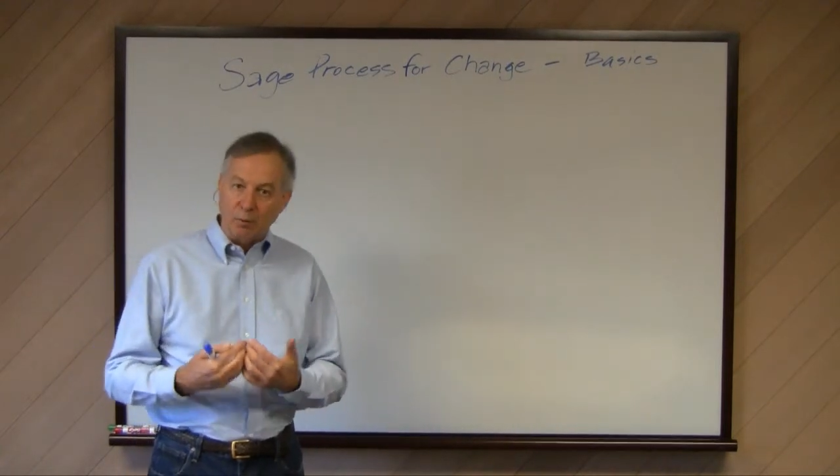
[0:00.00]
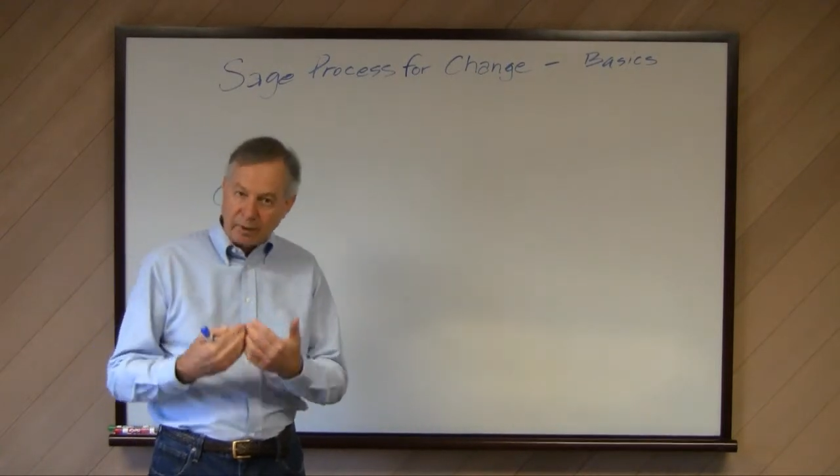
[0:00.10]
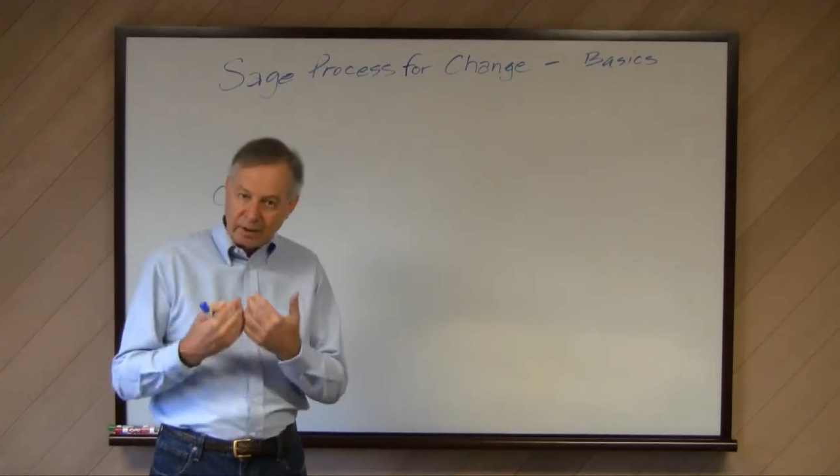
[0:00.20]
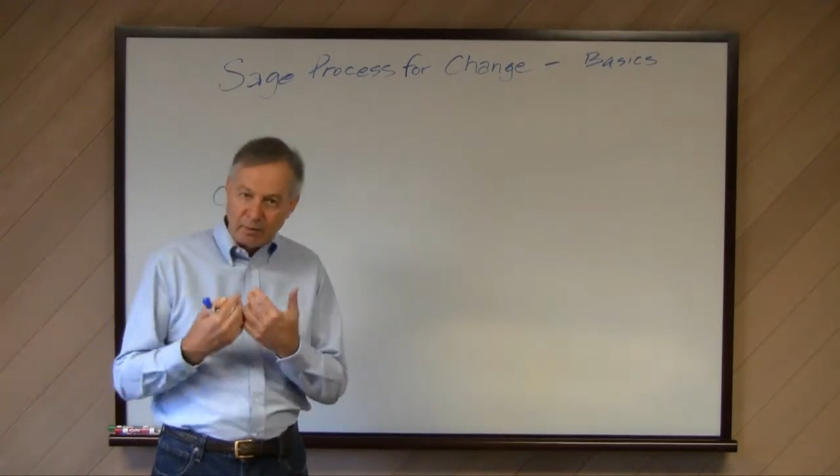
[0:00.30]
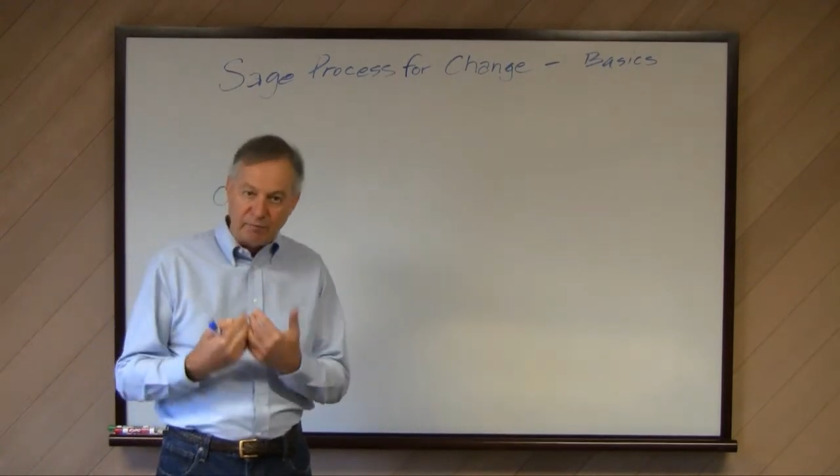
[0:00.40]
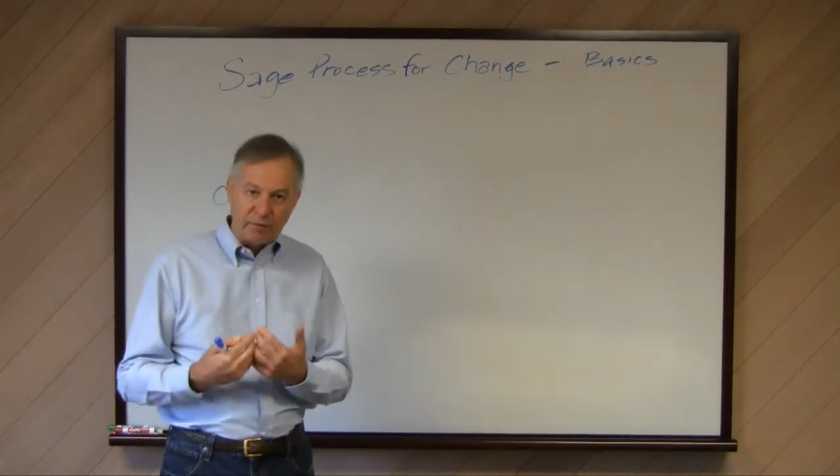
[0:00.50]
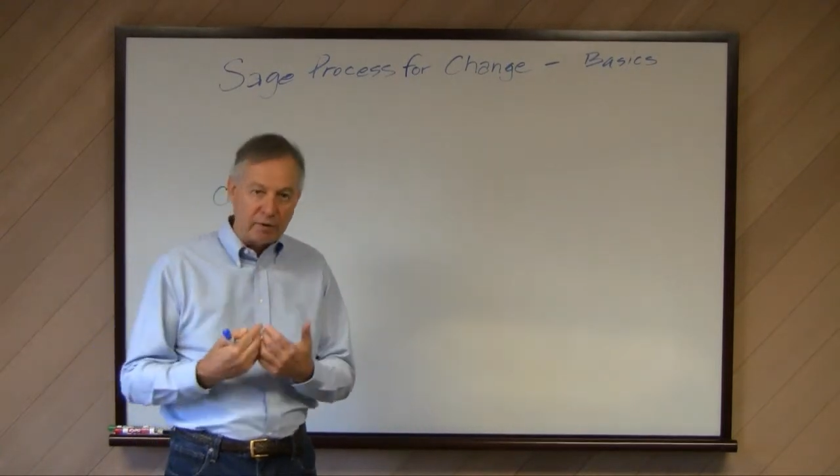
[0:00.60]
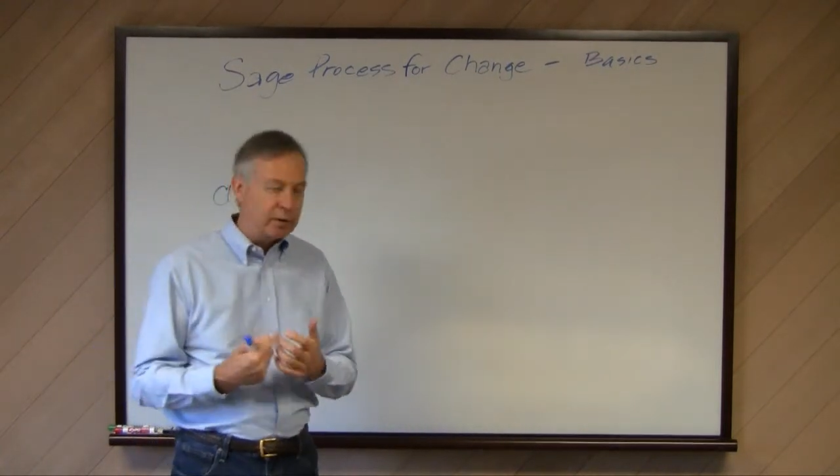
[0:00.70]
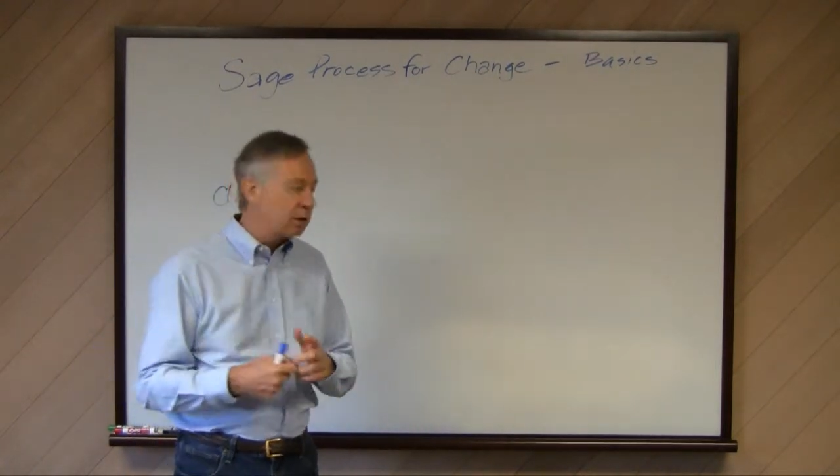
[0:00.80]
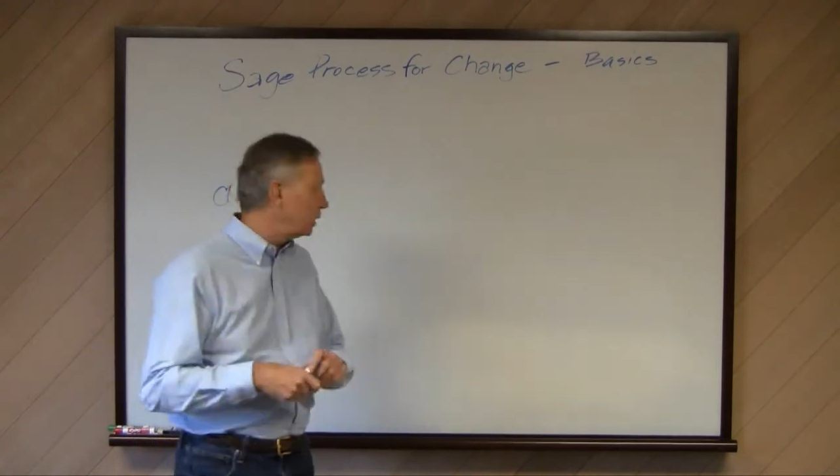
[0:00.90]
And we need to be
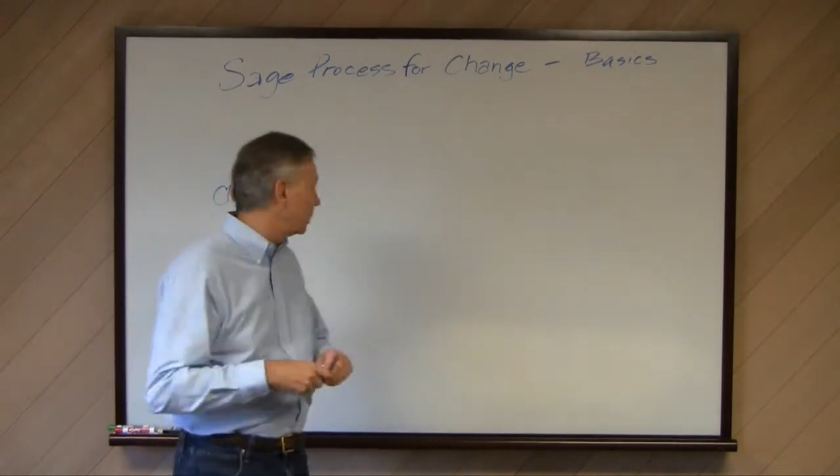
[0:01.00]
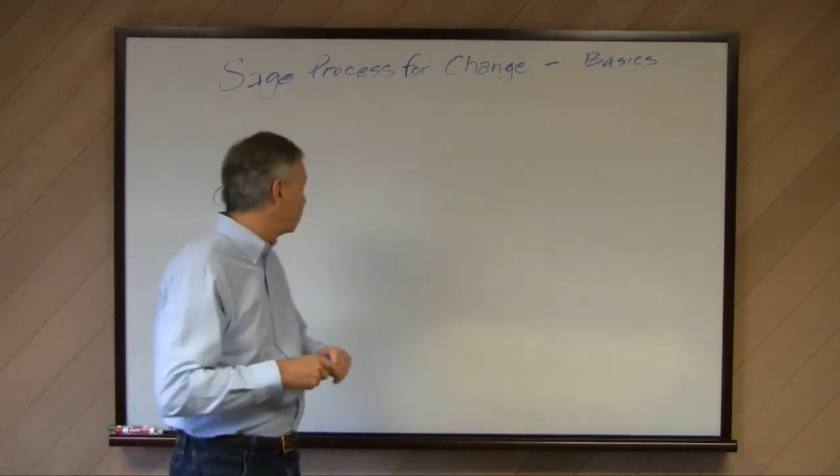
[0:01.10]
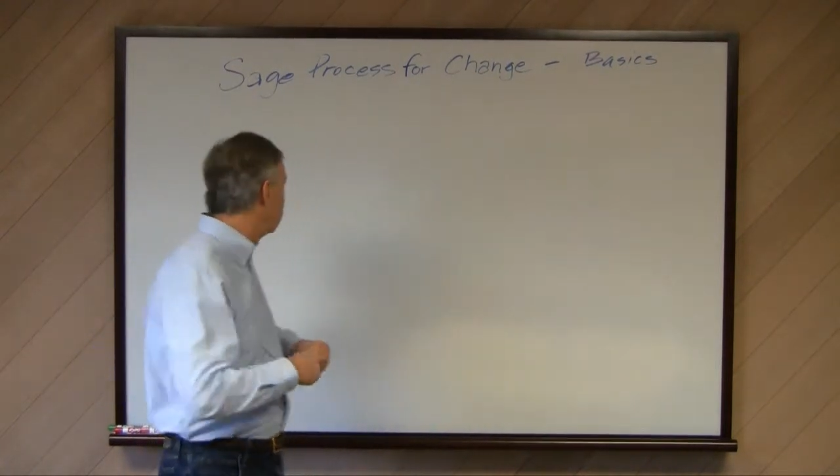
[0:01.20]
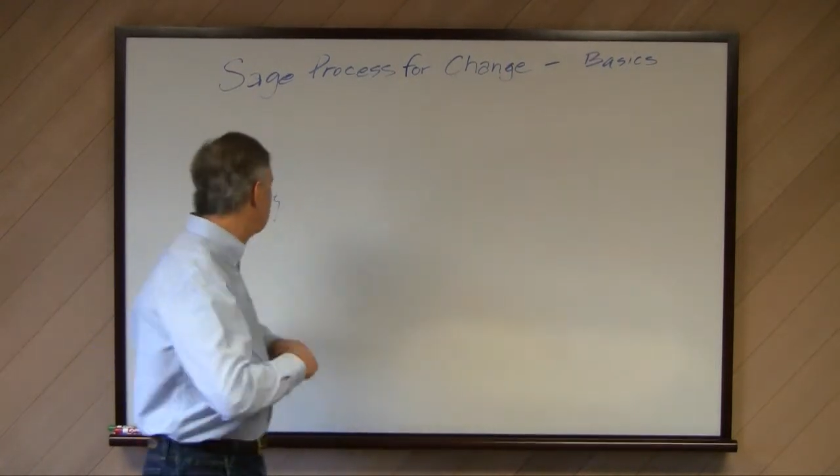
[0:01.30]
very clear.